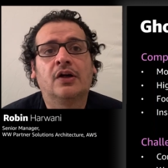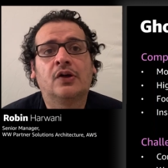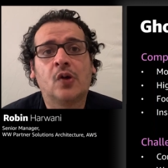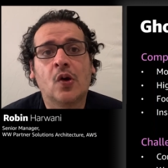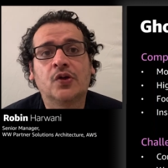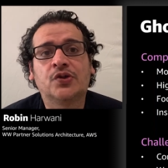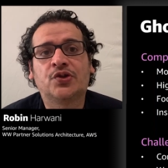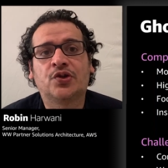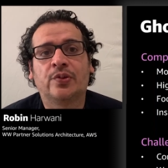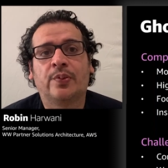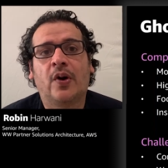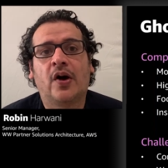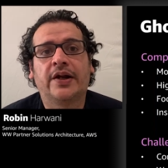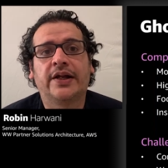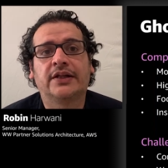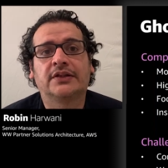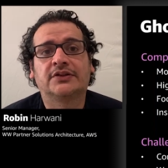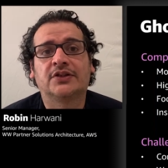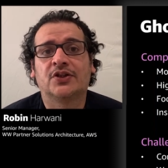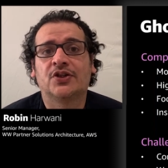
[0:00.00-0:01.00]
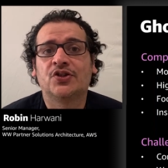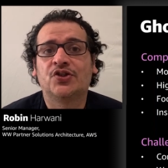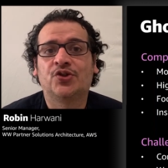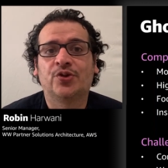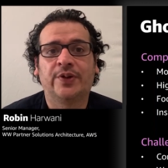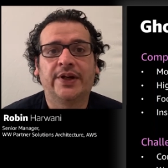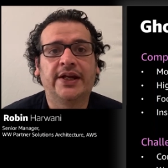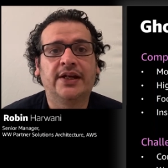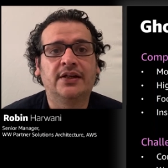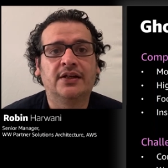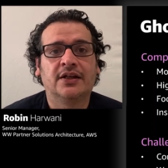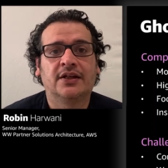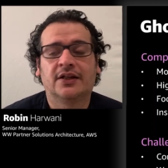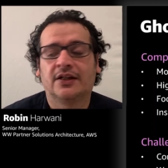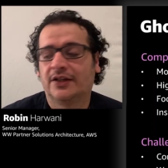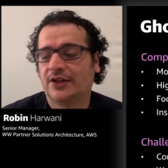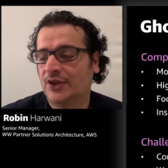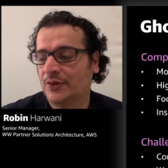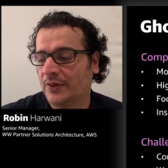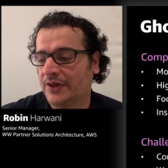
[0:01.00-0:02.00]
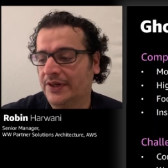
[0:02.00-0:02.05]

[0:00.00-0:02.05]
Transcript: Ghost Robotics. Jiren, do you